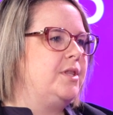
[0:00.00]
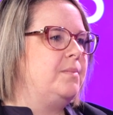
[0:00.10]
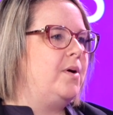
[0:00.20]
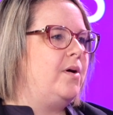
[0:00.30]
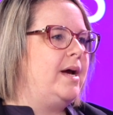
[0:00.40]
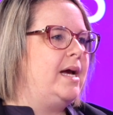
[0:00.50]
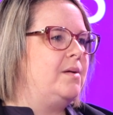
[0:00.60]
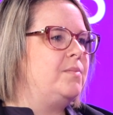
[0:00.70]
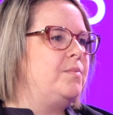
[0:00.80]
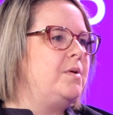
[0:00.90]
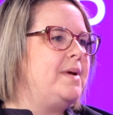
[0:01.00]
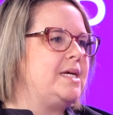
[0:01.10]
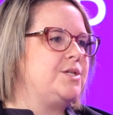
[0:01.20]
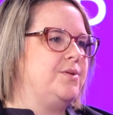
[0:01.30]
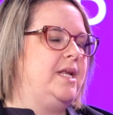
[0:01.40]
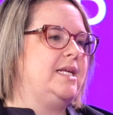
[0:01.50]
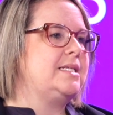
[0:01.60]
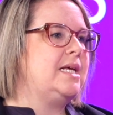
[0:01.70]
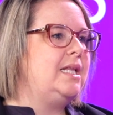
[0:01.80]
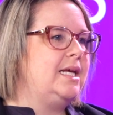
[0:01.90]
the buyer. We want to make sure that
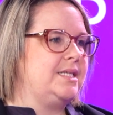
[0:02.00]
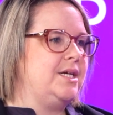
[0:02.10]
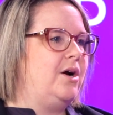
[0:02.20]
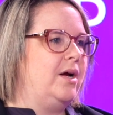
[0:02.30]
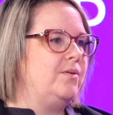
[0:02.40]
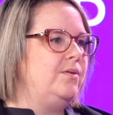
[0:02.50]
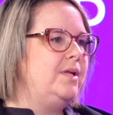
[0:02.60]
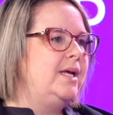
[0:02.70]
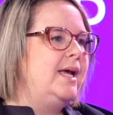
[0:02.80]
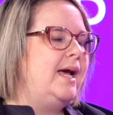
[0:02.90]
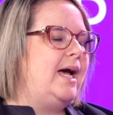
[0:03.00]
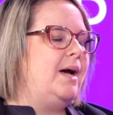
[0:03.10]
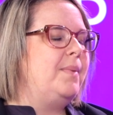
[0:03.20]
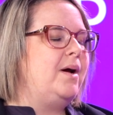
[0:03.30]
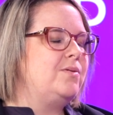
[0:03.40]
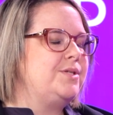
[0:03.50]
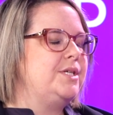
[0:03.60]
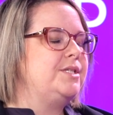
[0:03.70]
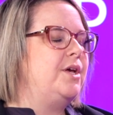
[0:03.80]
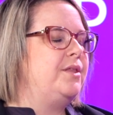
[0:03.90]
it's clear title, but also
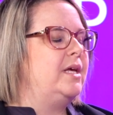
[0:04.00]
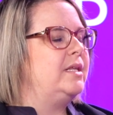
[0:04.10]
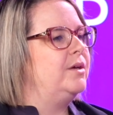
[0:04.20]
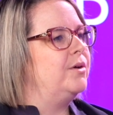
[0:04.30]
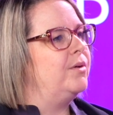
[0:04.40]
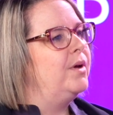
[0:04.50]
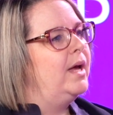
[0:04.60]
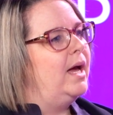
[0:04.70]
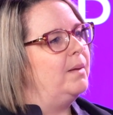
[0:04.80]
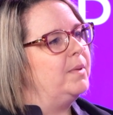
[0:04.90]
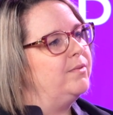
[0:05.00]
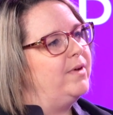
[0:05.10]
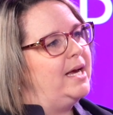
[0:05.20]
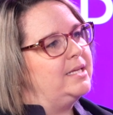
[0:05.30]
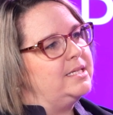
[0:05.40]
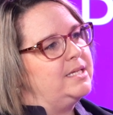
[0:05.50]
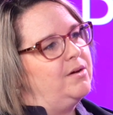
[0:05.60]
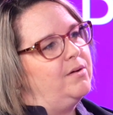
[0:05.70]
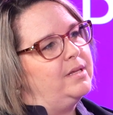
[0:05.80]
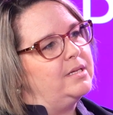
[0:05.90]
so that your conveyancer
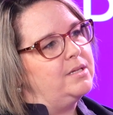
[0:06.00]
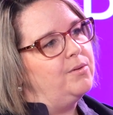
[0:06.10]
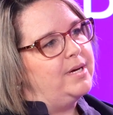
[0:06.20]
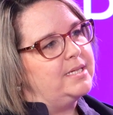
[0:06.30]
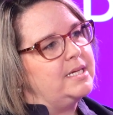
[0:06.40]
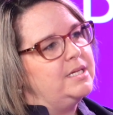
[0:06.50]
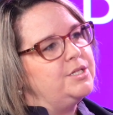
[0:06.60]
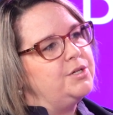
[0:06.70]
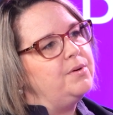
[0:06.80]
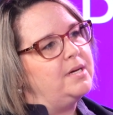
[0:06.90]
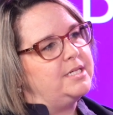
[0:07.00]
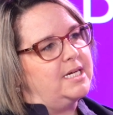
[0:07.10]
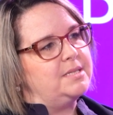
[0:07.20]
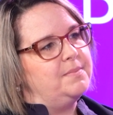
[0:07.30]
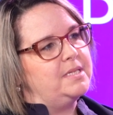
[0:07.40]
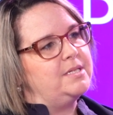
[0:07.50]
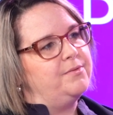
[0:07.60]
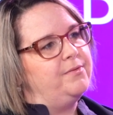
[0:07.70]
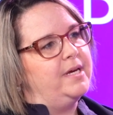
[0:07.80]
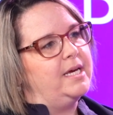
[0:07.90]
and the lawyers can do adjustments of
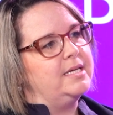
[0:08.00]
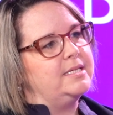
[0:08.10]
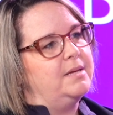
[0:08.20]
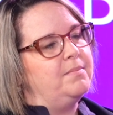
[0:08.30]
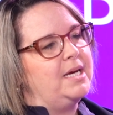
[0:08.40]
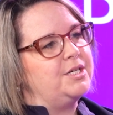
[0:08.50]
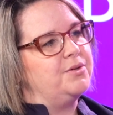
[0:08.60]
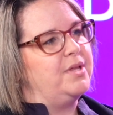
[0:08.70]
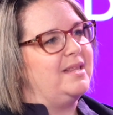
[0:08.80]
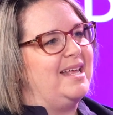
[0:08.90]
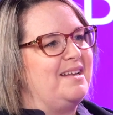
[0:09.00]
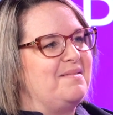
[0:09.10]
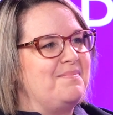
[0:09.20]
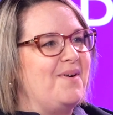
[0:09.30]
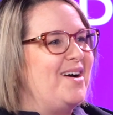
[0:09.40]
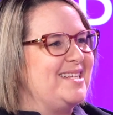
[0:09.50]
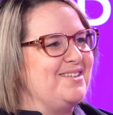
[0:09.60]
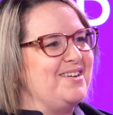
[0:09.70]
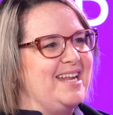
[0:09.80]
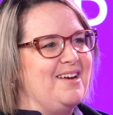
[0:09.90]
figures and make sure that the buyer's
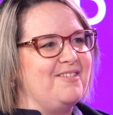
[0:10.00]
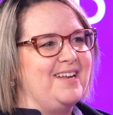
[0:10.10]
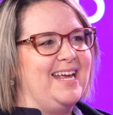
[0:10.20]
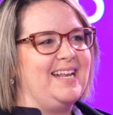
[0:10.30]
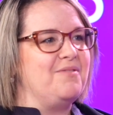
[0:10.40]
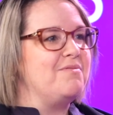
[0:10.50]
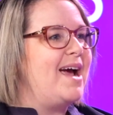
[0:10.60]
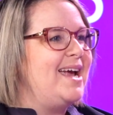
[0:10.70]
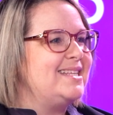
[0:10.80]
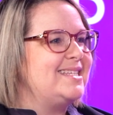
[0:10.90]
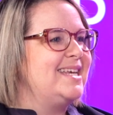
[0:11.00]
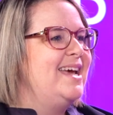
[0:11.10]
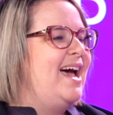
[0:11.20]
not inheriting any rates